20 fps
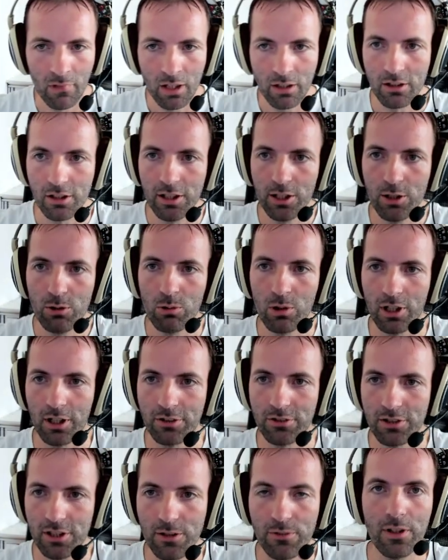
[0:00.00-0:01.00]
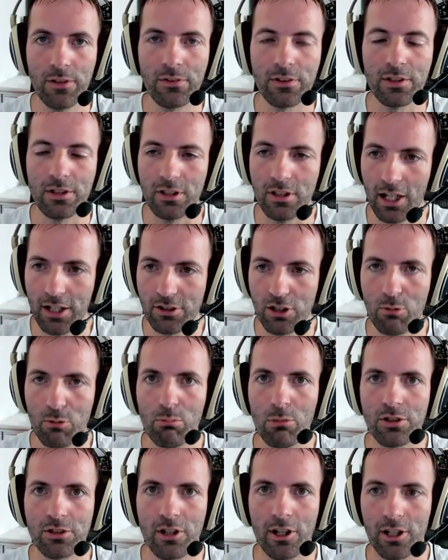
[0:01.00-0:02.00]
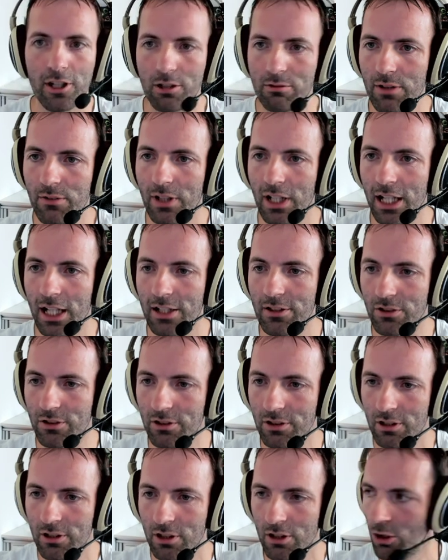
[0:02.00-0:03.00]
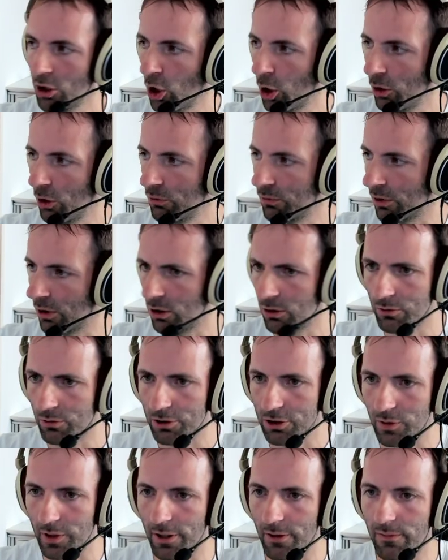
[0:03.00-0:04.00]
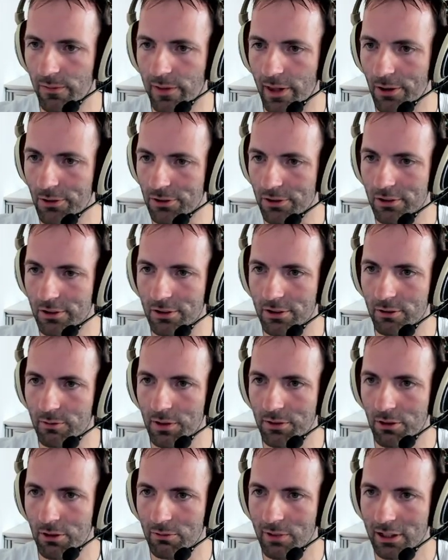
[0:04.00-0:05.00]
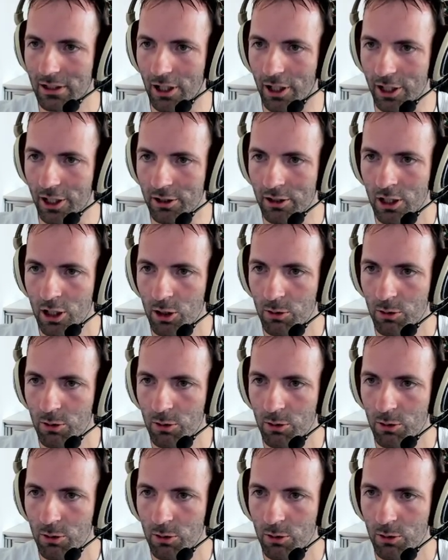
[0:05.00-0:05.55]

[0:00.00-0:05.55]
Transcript: The new uh, T50 has a much higher revving engine, of over 12,000 with the red line.